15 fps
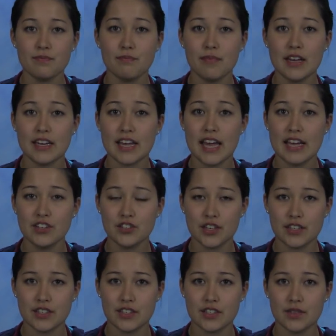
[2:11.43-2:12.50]

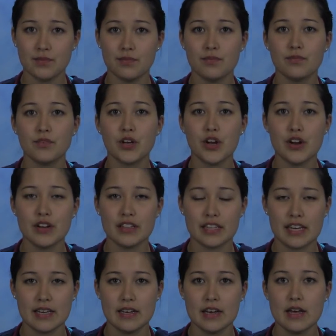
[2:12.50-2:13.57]
Medications.
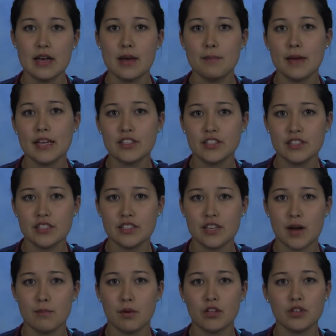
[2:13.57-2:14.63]
Currently, patient is
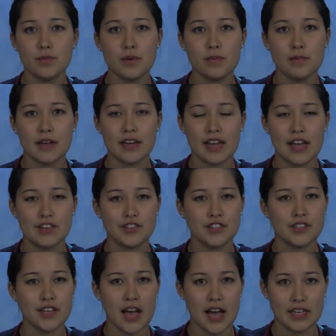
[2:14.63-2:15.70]
on multiple
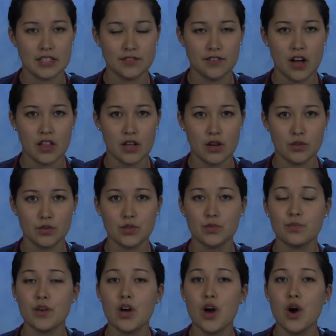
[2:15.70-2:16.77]
medications as follows:
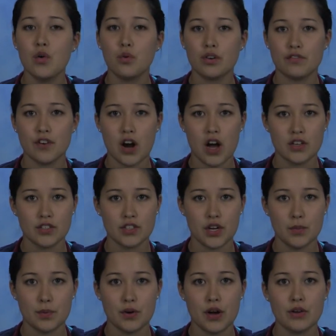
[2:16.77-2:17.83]
1 for
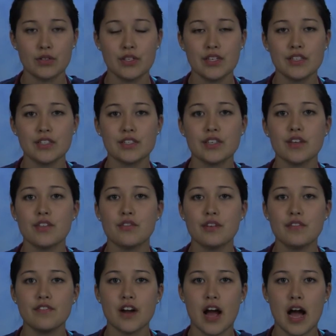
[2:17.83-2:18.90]
osteoporosis, 3
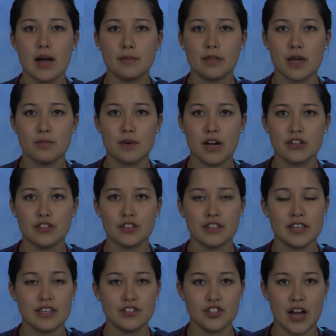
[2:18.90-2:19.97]
for high blood pressure and
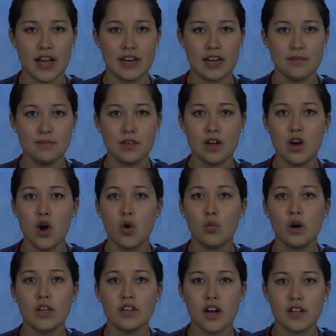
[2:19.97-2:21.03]
angina,
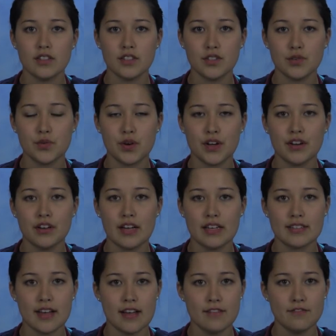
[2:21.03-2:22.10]
1 non-steroidal
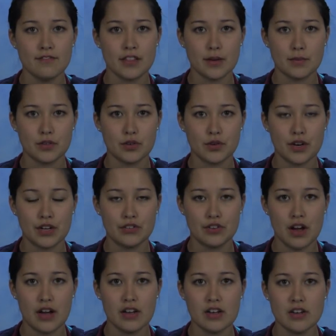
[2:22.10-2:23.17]
anti-inflammatory
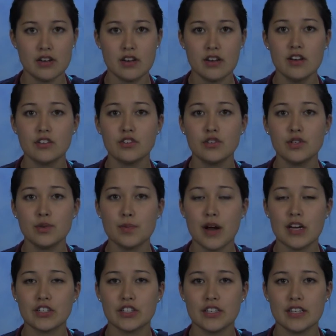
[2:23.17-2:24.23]
drug, 2
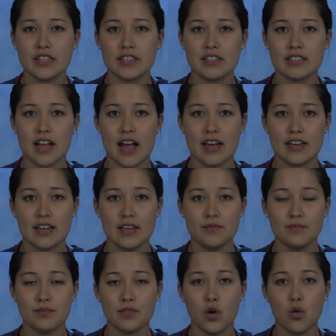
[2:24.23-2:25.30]
depression and anxiety,
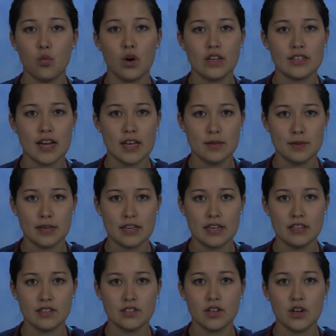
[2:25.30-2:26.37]
1
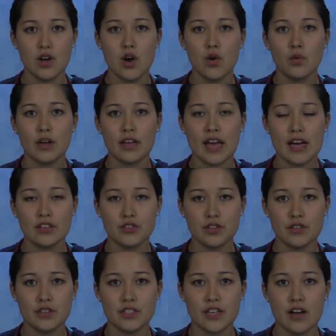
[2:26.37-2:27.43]
diabetes, 1
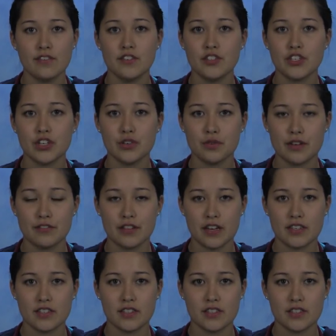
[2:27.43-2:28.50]
gastroesophageal
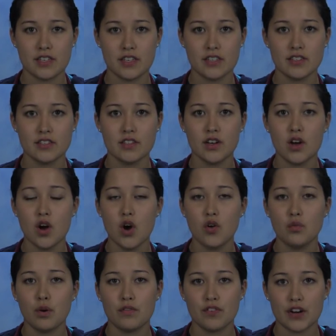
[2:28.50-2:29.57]
reflux disease,
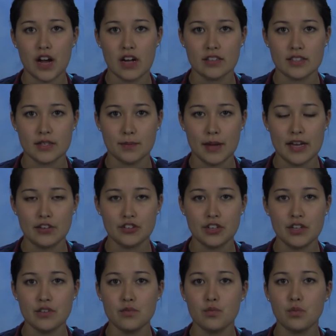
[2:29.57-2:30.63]
1 for
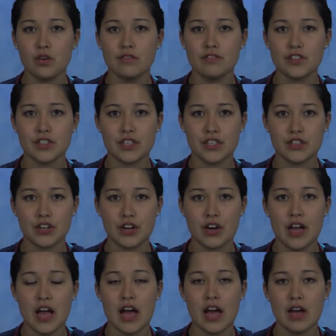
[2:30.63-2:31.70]
constipation, 1 for seizure,
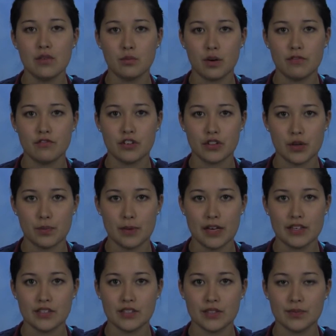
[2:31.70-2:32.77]
and 1 for
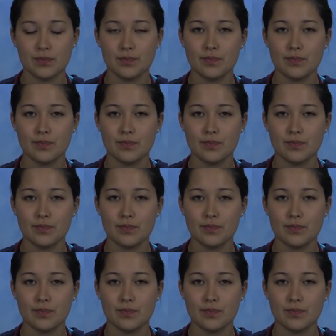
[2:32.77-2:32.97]
lupus.